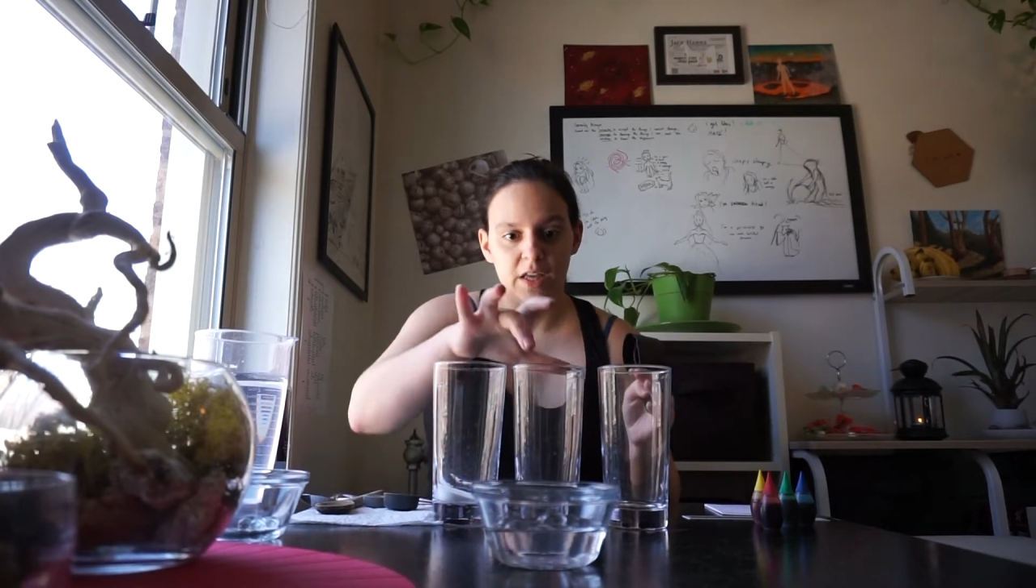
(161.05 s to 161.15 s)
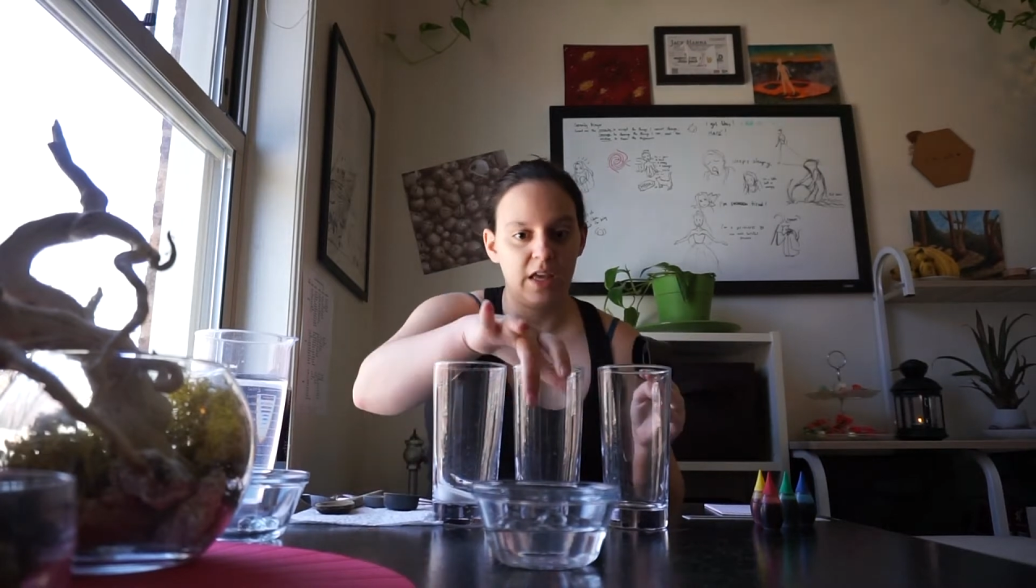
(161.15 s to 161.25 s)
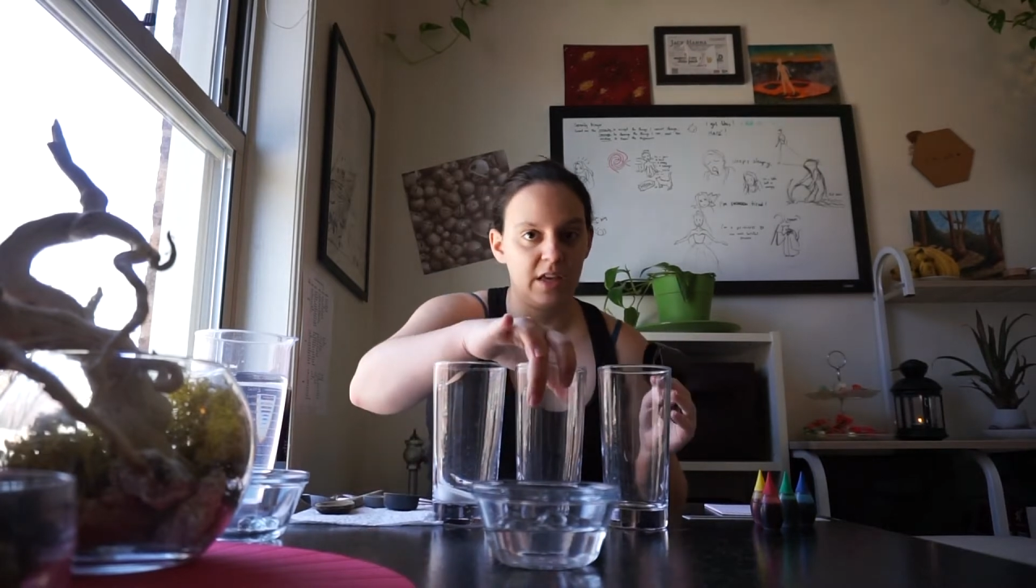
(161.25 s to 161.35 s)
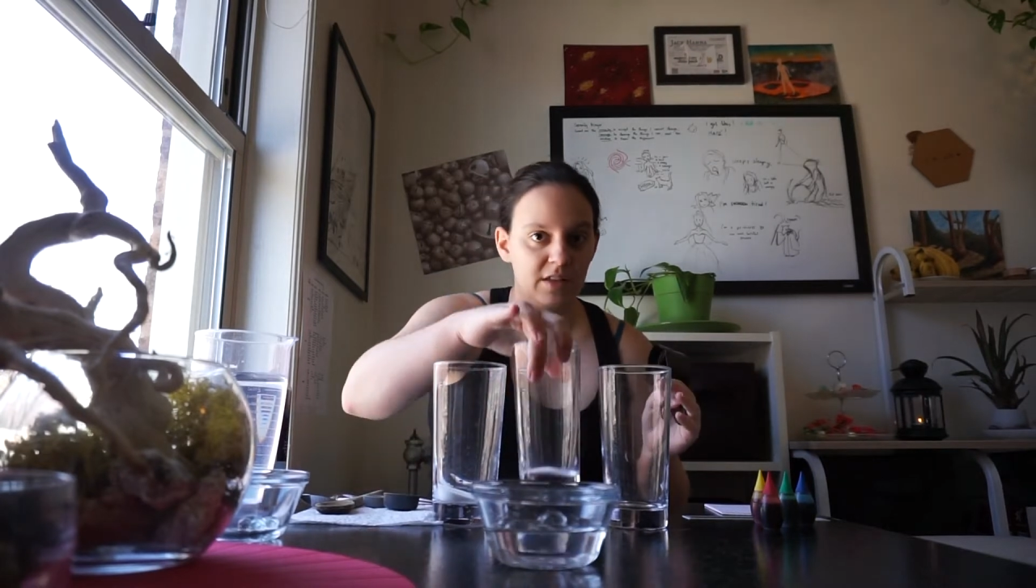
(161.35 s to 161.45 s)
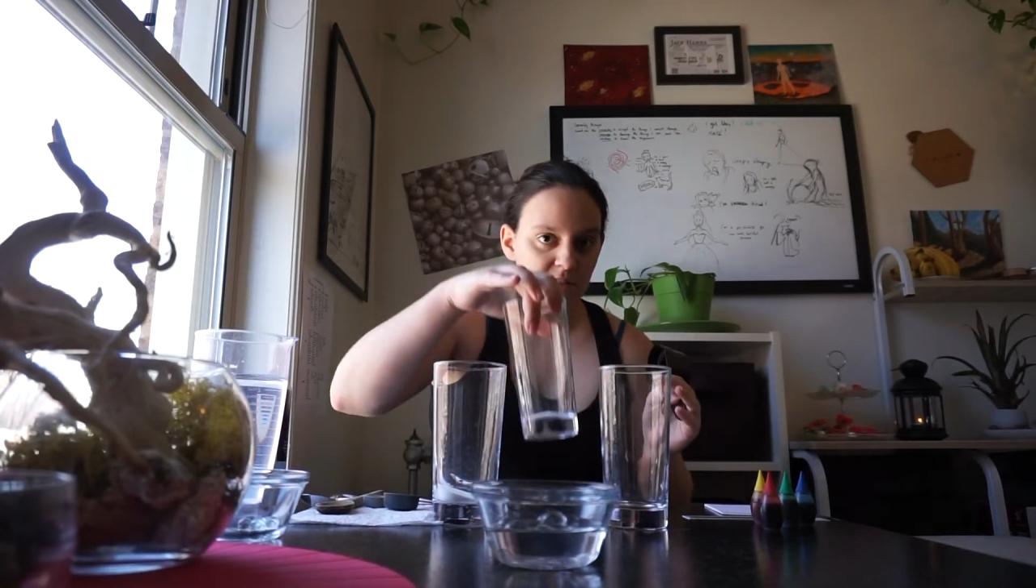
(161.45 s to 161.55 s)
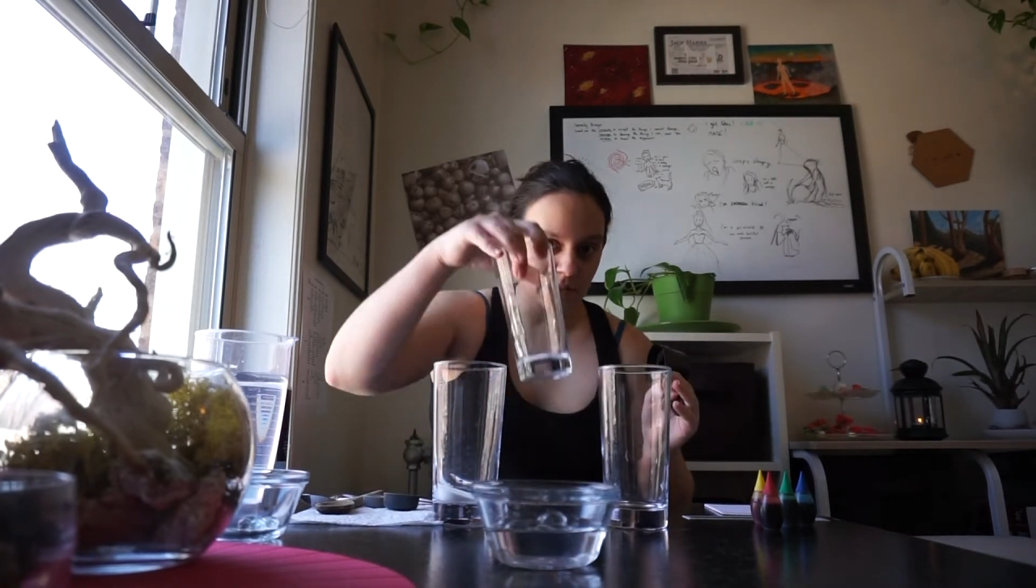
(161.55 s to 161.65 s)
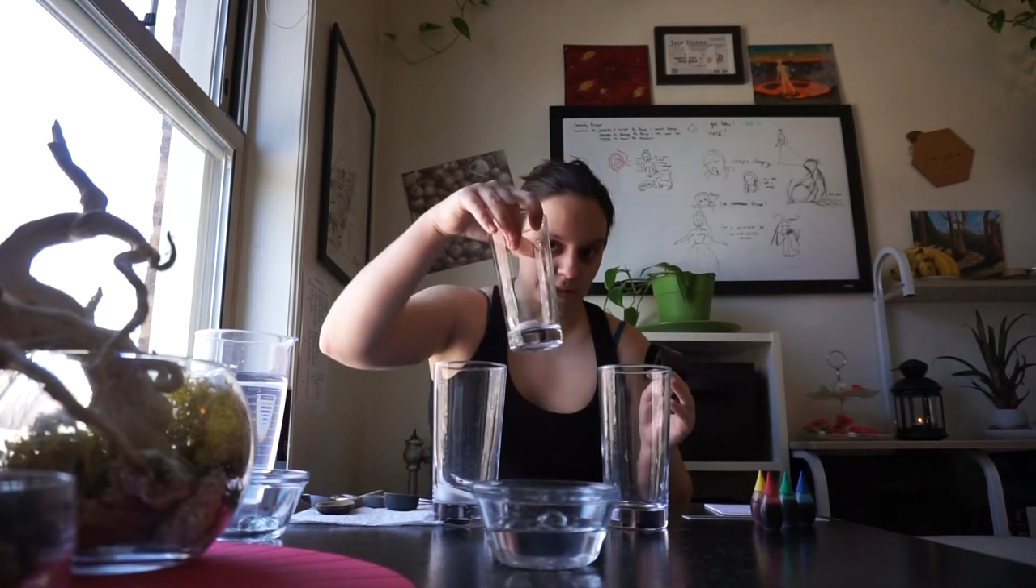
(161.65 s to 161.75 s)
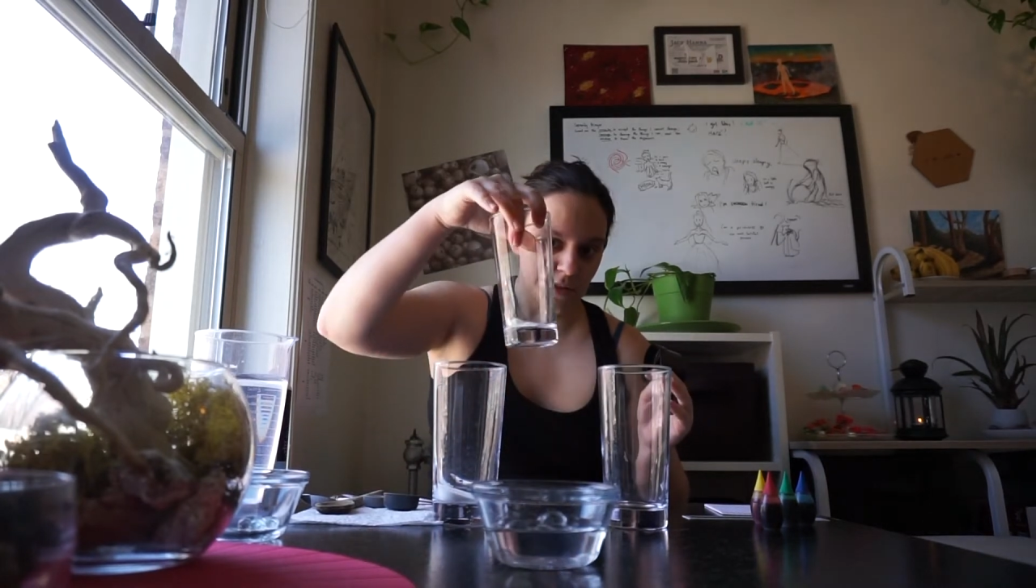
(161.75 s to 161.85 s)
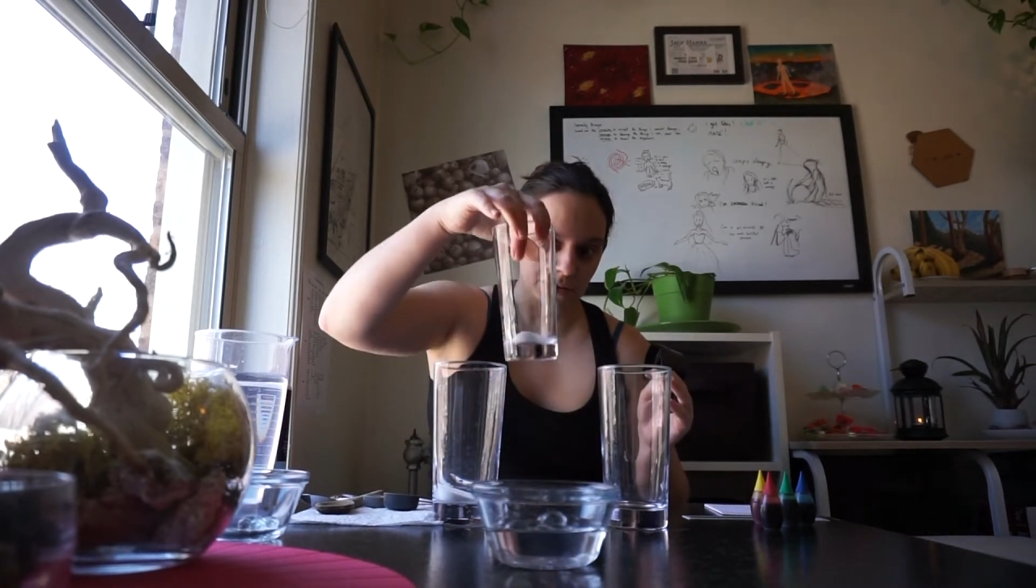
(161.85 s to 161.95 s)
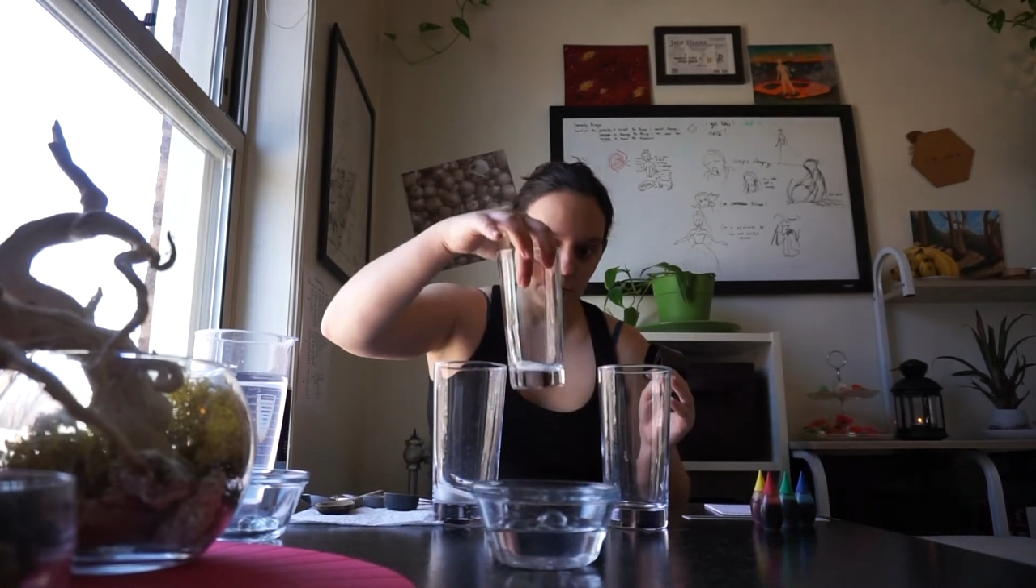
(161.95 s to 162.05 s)

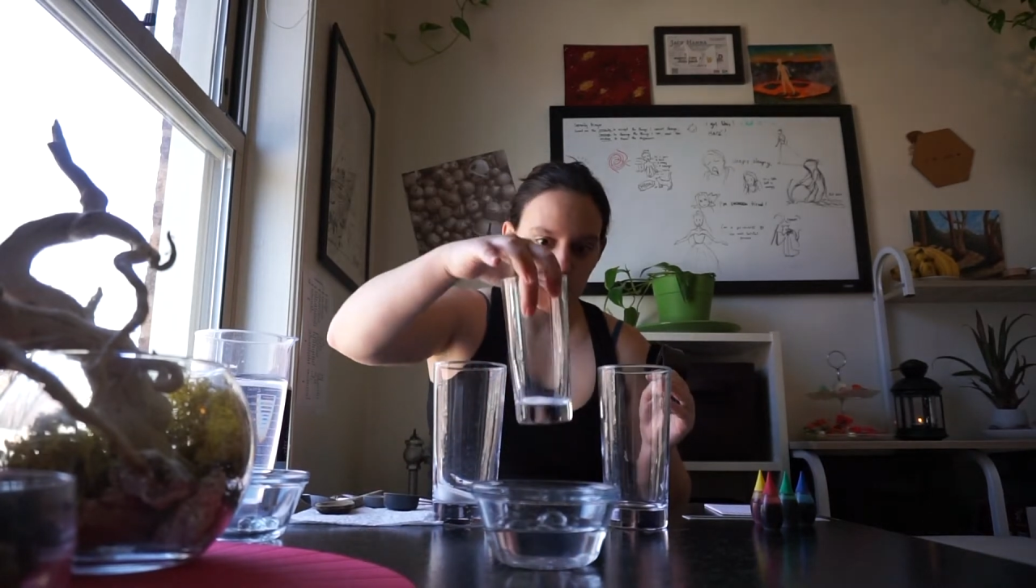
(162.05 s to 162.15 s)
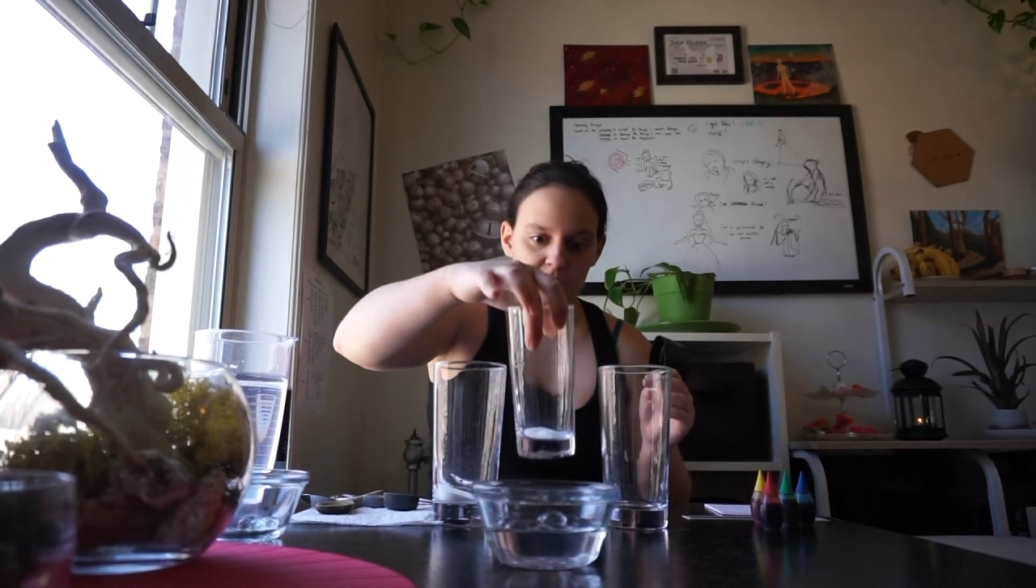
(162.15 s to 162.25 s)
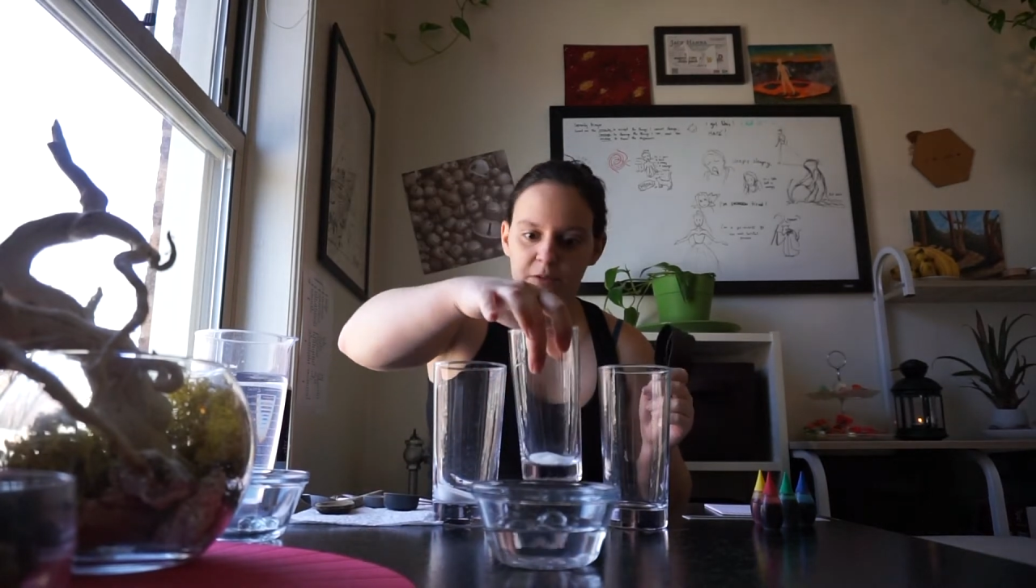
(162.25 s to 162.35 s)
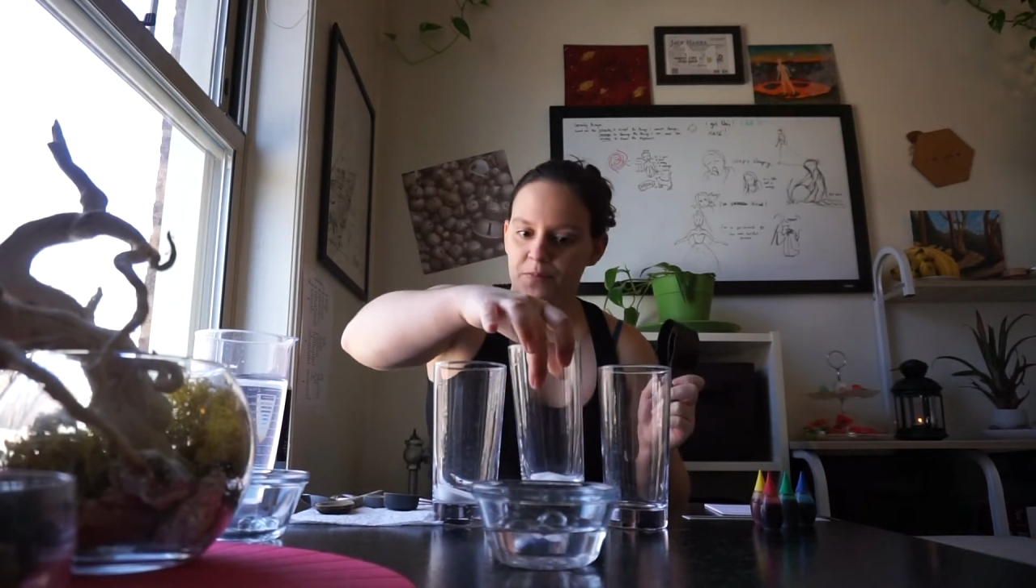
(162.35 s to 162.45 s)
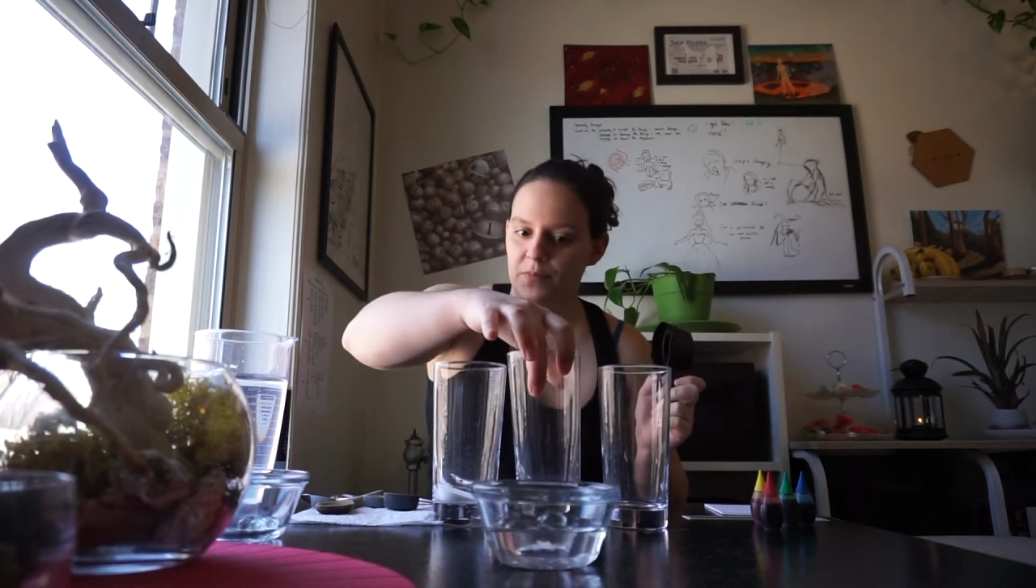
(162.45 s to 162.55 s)
is the salt.